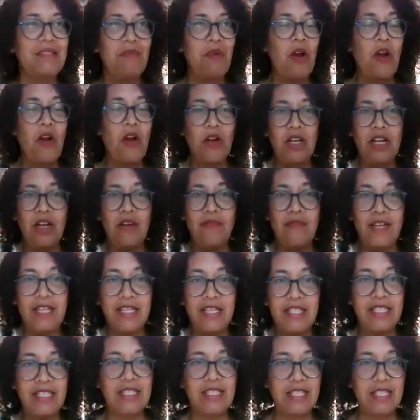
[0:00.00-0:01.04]
part of
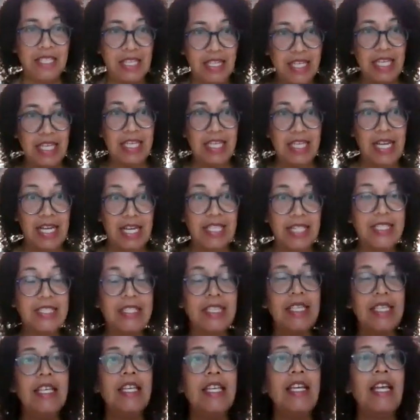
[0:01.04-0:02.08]
us, it's in
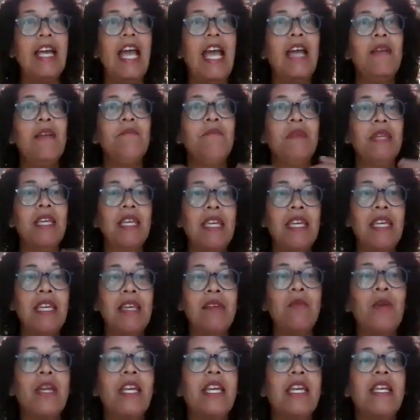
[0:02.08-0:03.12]
us, and
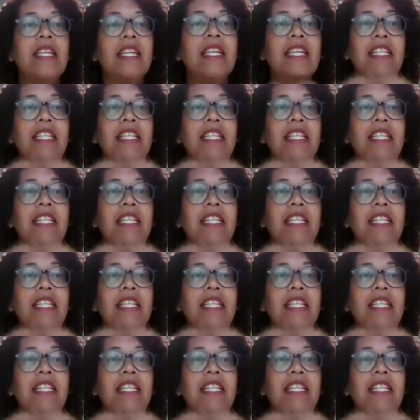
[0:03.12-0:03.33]
B, we can